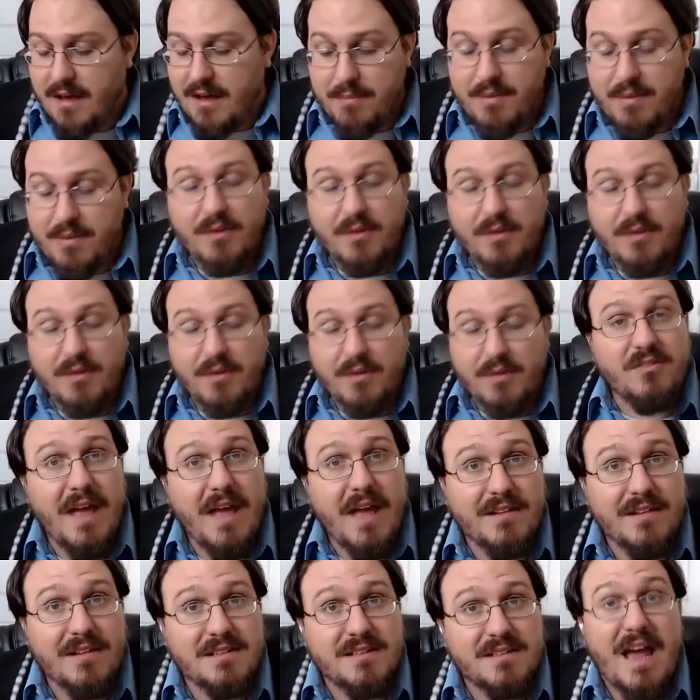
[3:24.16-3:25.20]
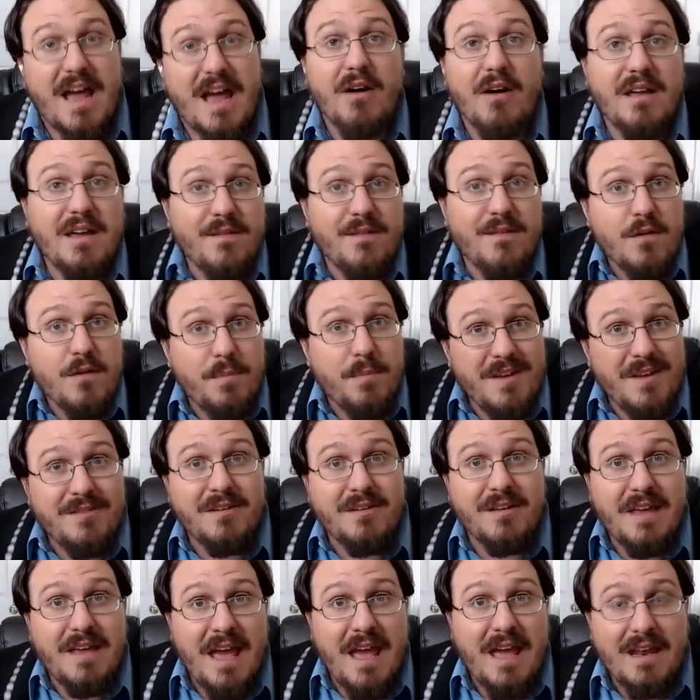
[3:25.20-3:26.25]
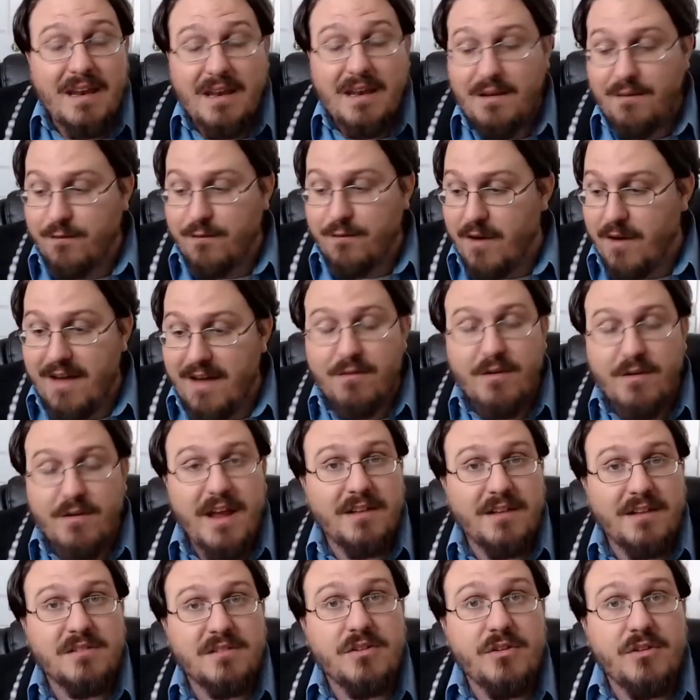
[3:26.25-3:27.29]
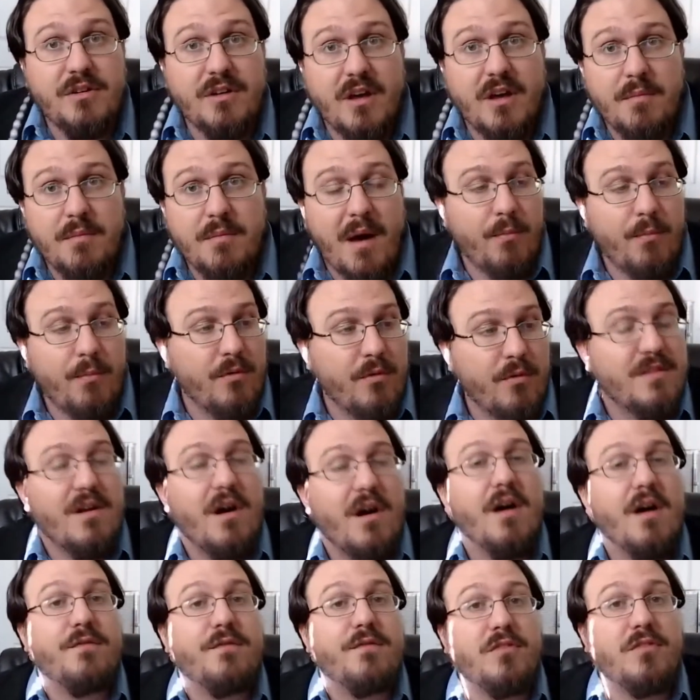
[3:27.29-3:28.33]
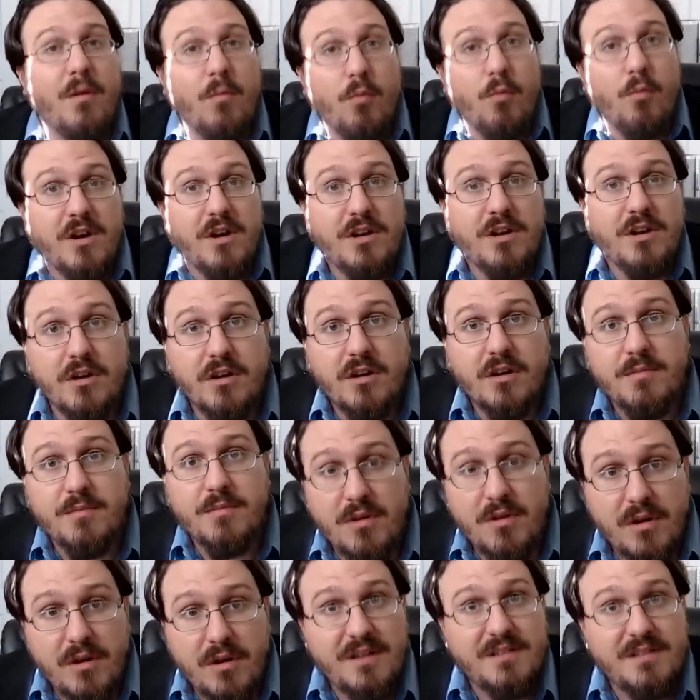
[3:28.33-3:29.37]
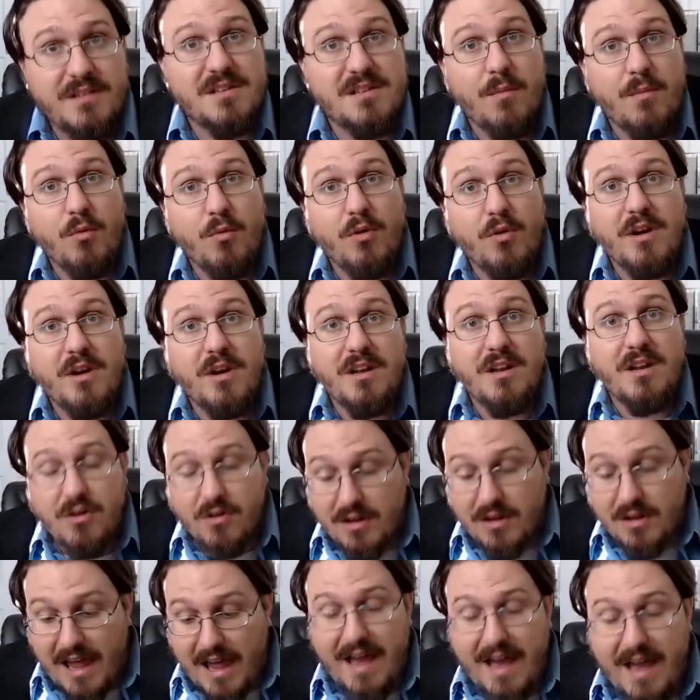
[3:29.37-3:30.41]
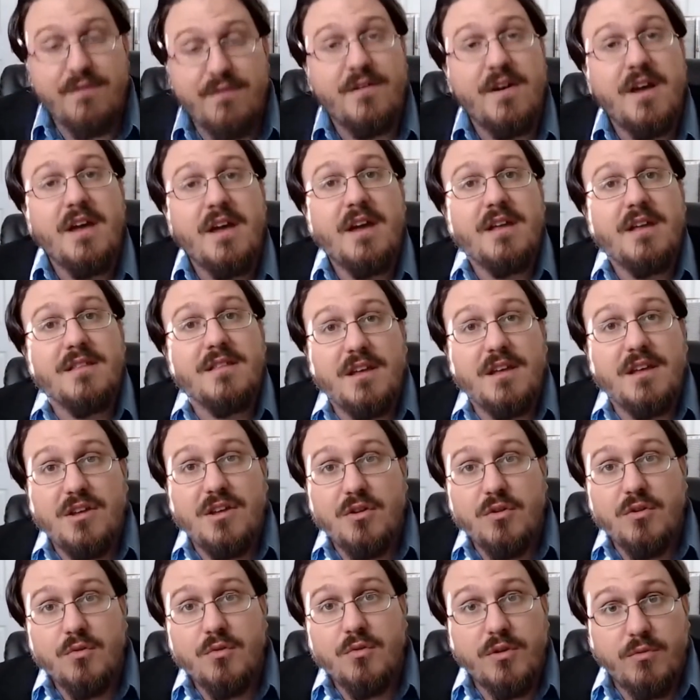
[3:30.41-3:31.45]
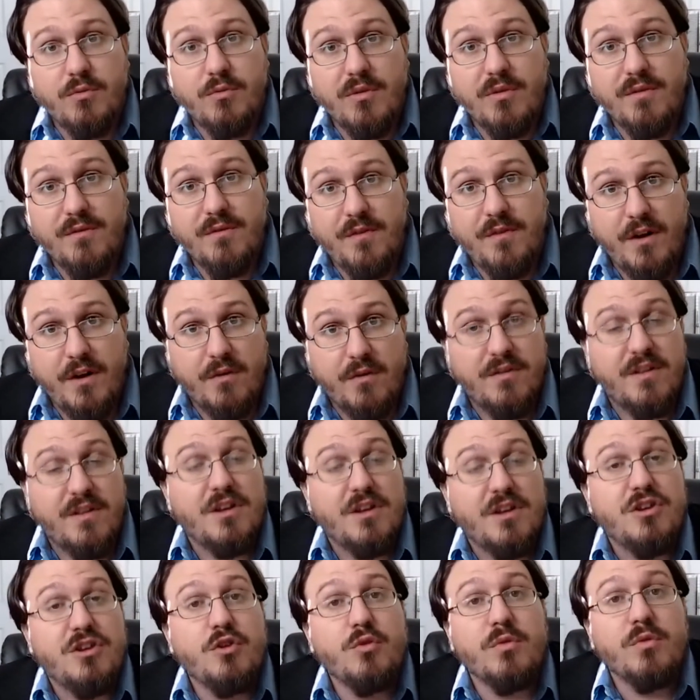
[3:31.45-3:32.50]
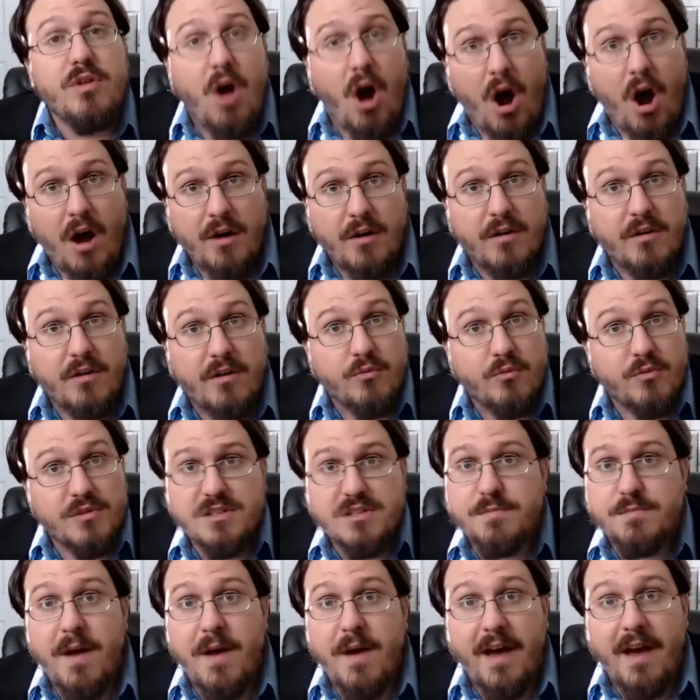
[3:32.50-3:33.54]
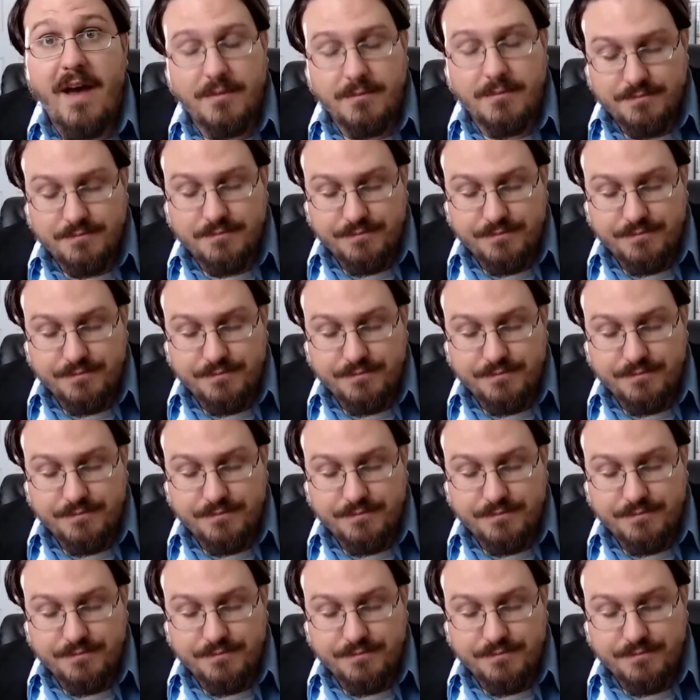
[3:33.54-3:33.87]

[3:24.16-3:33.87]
Bill said, okay, listen, I'll give you a piece of candy for every answer you can come up with of someone in your community, someone in your life that you would revere, that you would honor and respect.